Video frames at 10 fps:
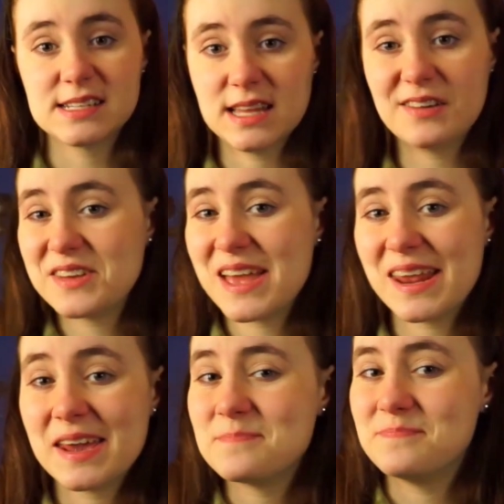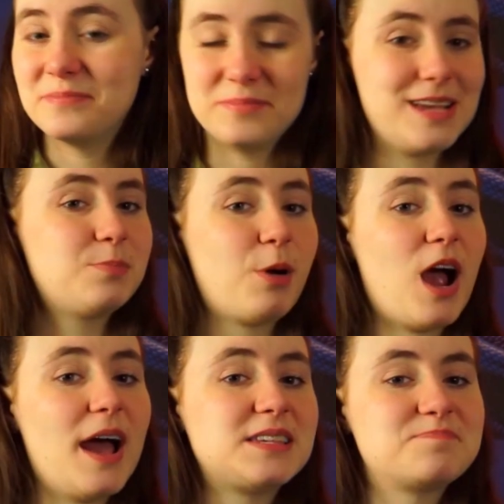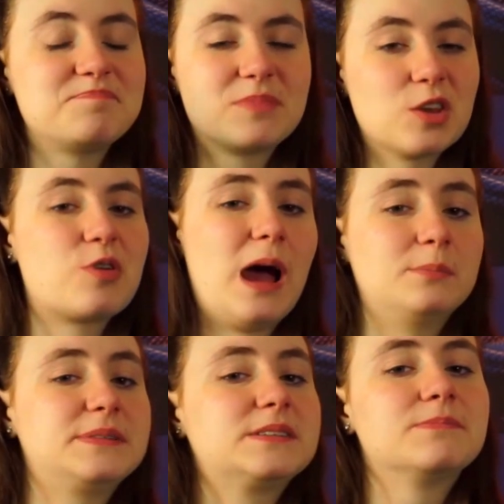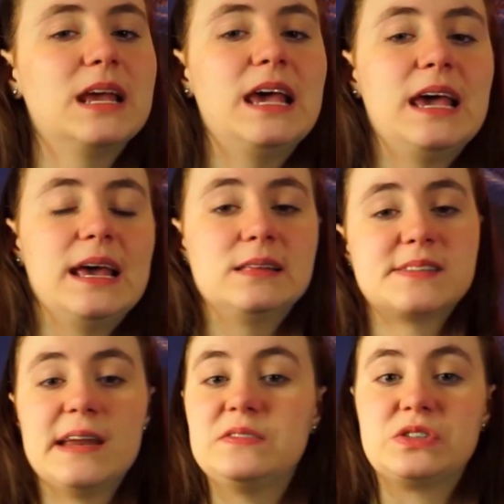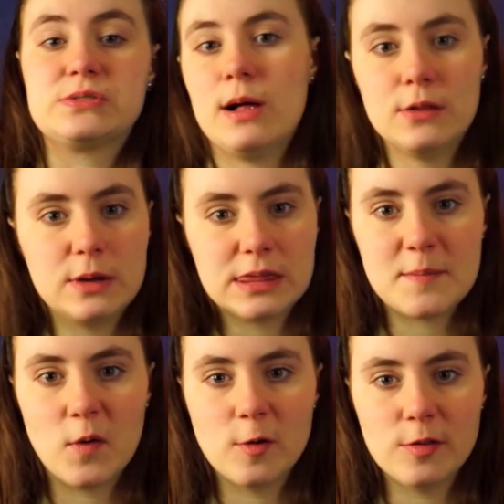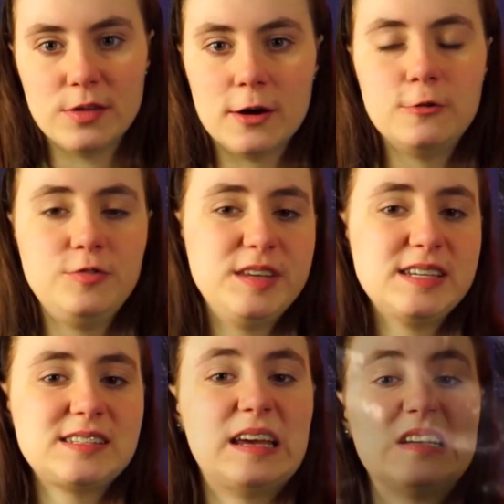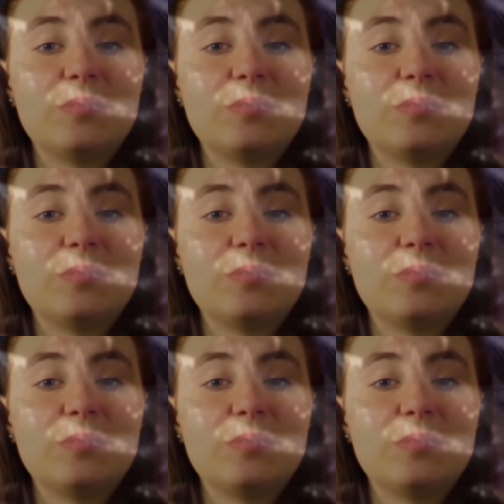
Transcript: love eating, big surprise, crabs. Instead of swallowing them whole, though, these snakes